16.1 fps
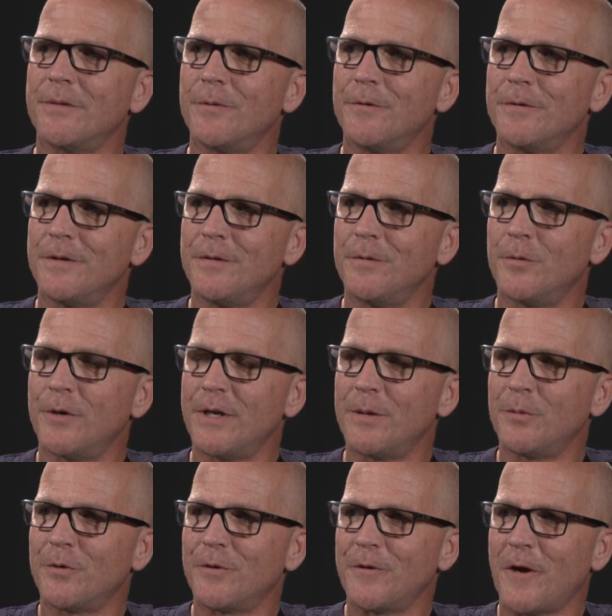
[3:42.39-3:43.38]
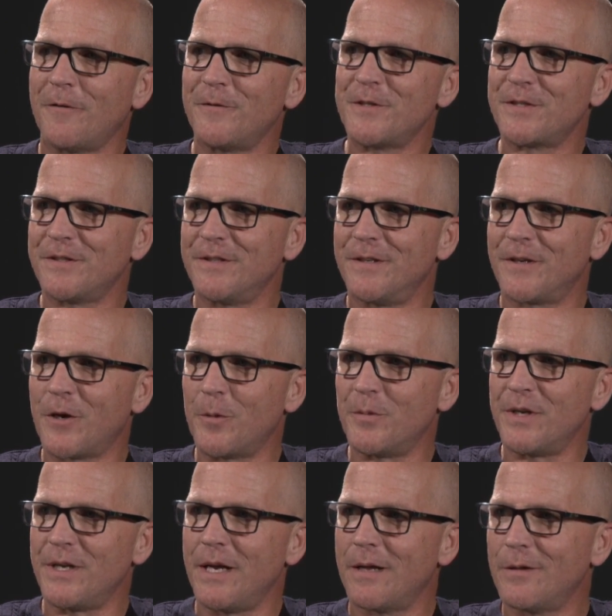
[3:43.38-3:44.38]
Well, you weren't able, obviously, to come
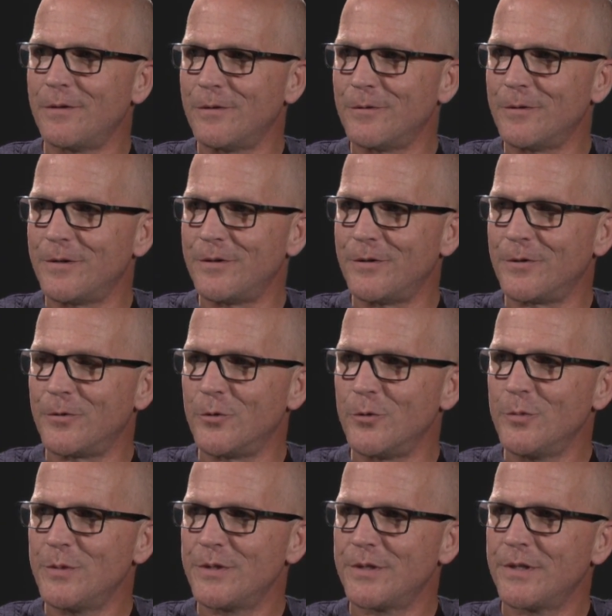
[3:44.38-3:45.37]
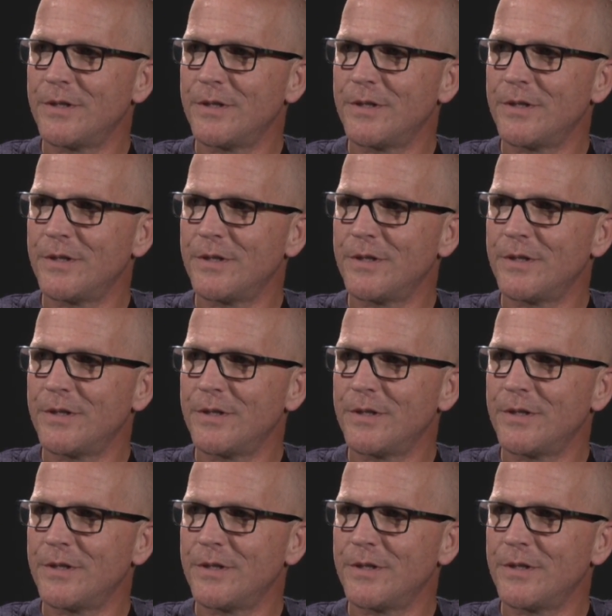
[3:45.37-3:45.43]
together with your groups.